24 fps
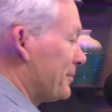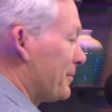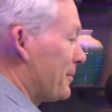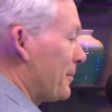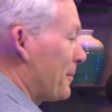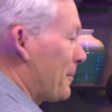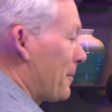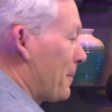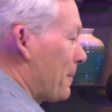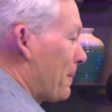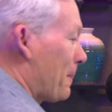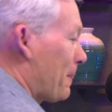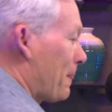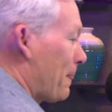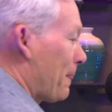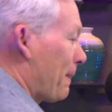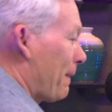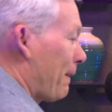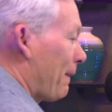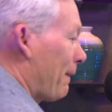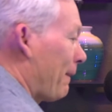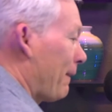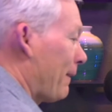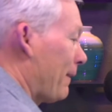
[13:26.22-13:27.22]

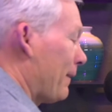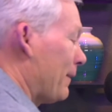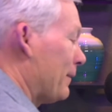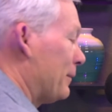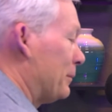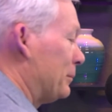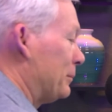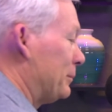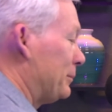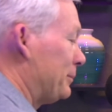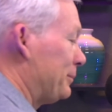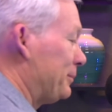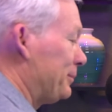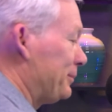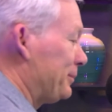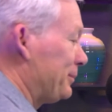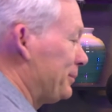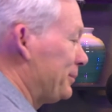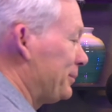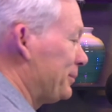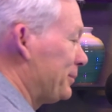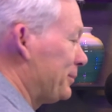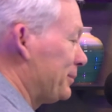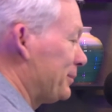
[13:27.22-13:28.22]

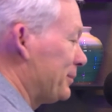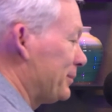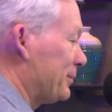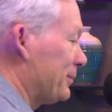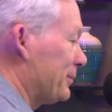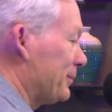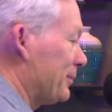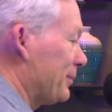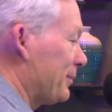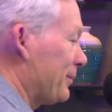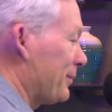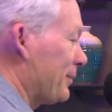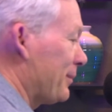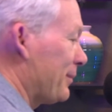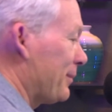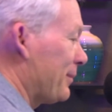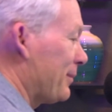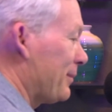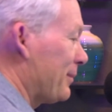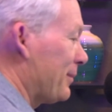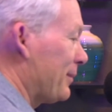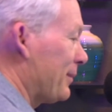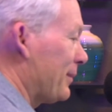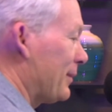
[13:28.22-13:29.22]

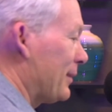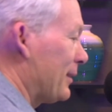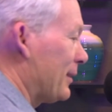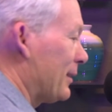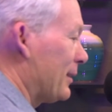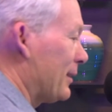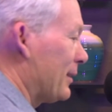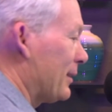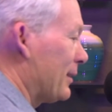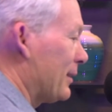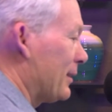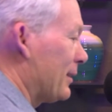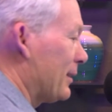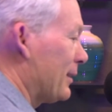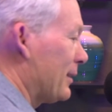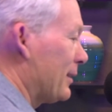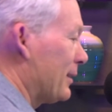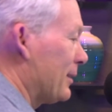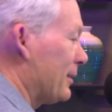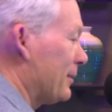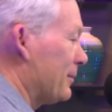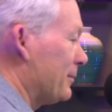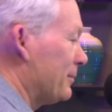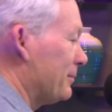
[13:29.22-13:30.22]

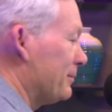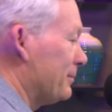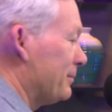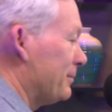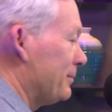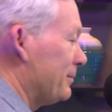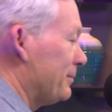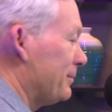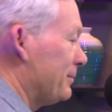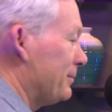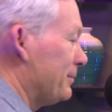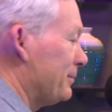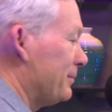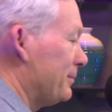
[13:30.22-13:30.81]
The person shown says nothing.